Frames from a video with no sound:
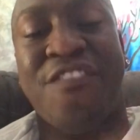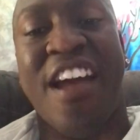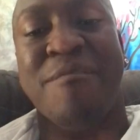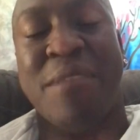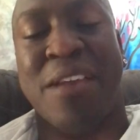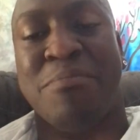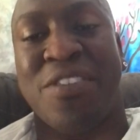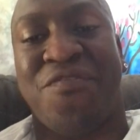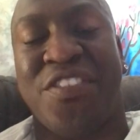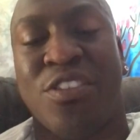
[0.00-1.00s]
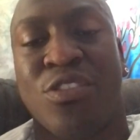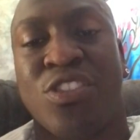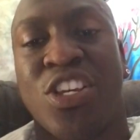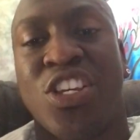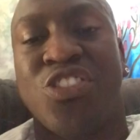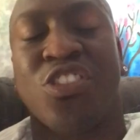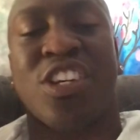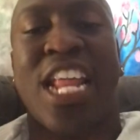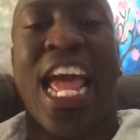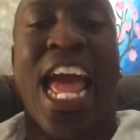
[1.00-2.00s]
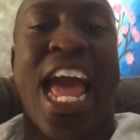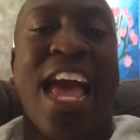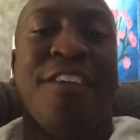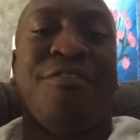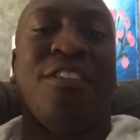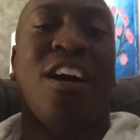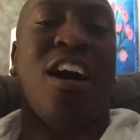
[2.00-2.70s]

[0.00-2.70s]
five-man midfield, you're gonna have